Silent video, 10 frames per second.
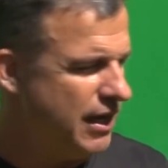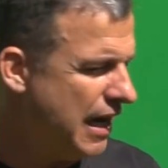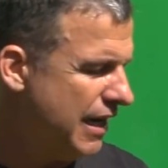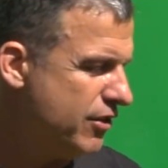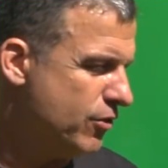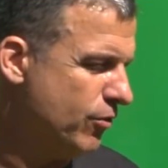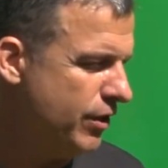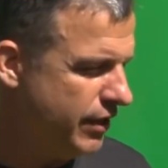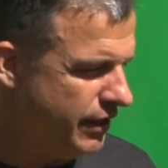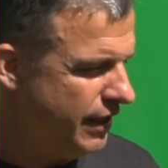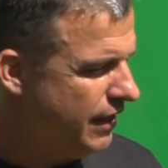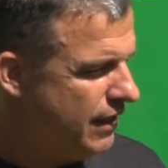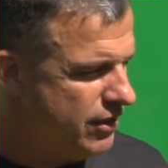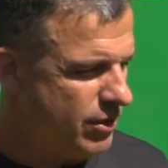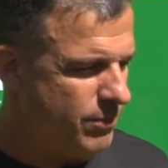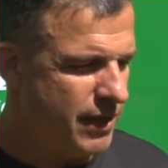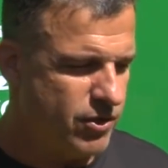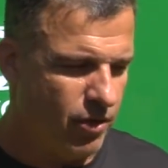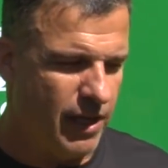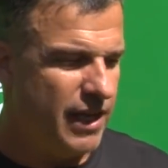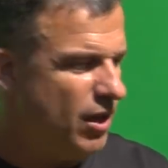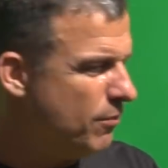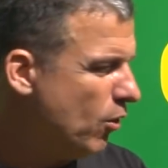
ya, iso ya. Sometimes they'll line up.